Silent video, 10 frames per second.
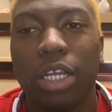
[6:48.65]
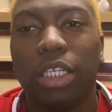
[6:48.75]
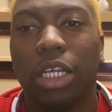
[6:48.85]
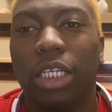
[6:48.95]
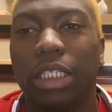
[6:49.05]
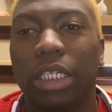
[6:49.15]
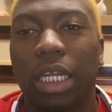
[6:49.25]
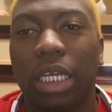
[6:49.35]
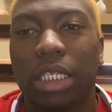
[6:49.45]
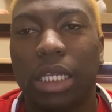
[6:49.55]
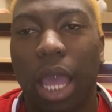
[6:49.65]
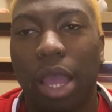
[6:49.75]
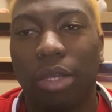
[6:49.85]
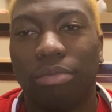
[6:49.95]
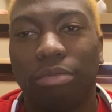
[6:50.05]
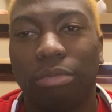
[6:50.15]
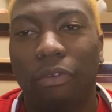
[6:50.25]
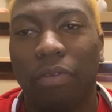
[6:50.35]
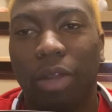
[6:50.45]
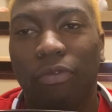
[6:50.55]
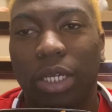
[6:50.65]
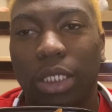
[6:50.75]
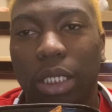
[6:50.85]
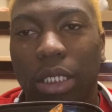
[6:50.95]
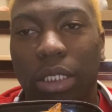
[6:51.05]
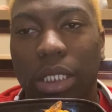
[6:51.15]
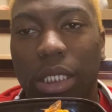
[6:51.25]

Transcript: So this is the next day. Gonna finish eating this.